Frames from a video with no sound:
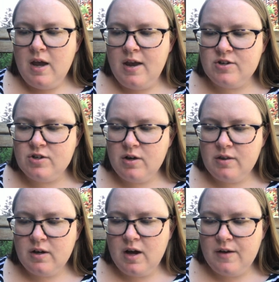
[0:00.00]
He took
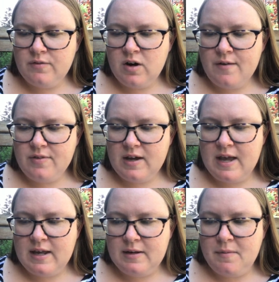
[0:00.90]
the cover off the
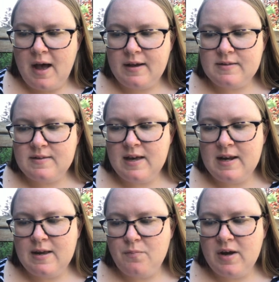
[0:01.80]
candy box. Then
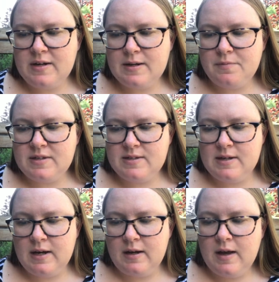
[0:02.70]
he picked up a
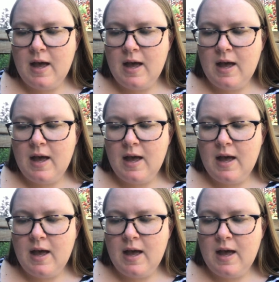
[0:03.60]
stick.